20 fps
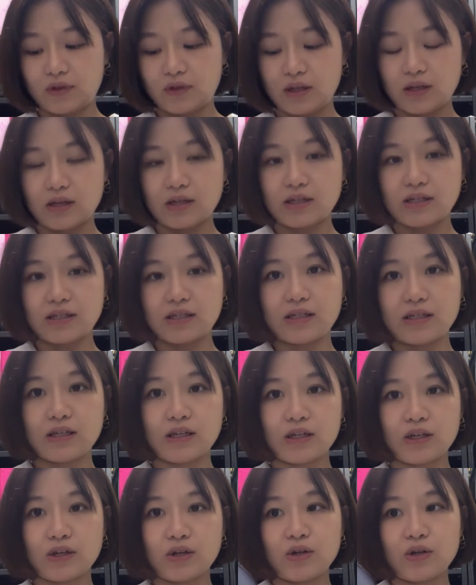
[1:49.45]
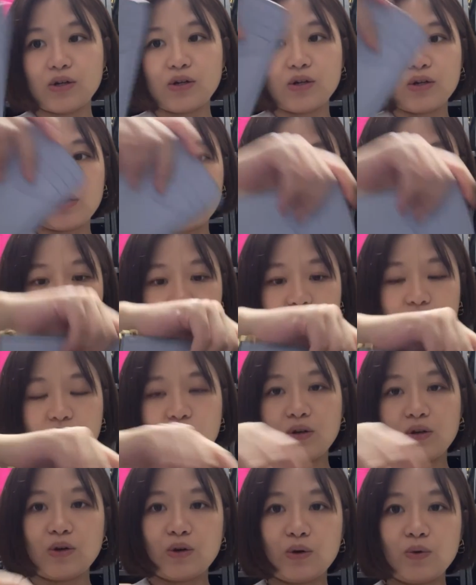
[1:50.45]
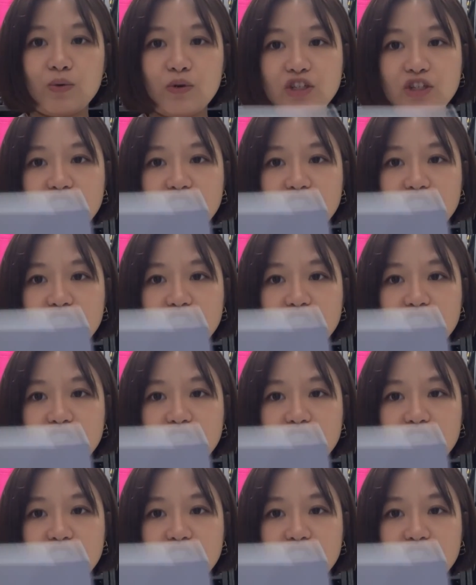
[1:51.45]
this, which